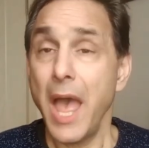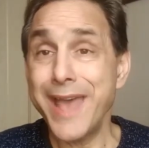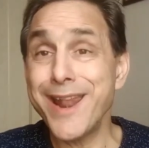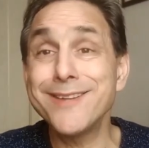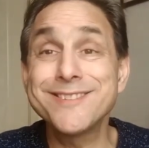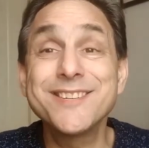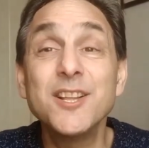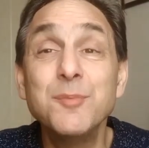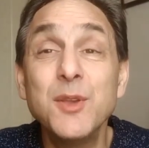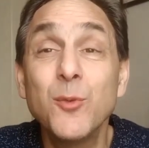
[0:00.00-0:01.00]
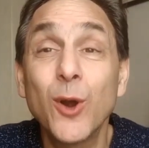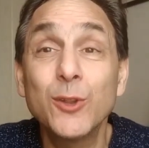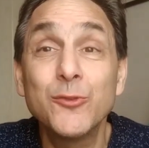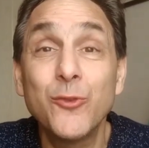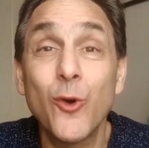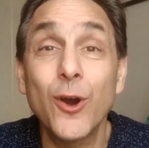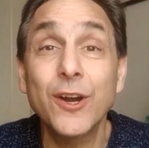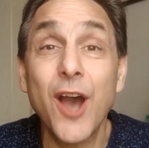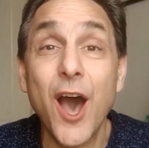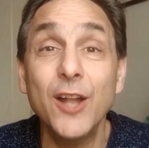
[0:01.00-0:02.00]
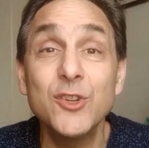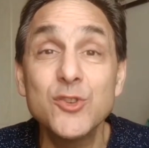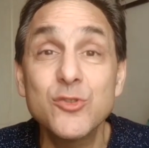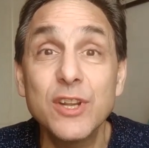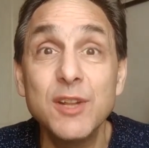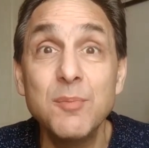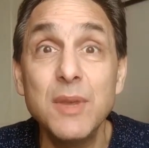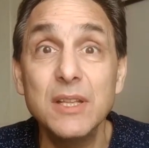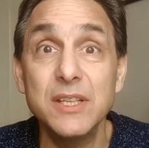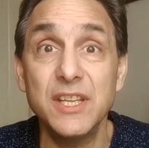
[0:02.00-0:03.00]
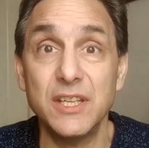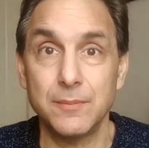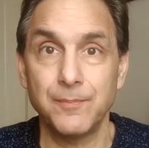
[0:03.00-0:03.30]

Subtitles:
And I'll still be worth $400 million.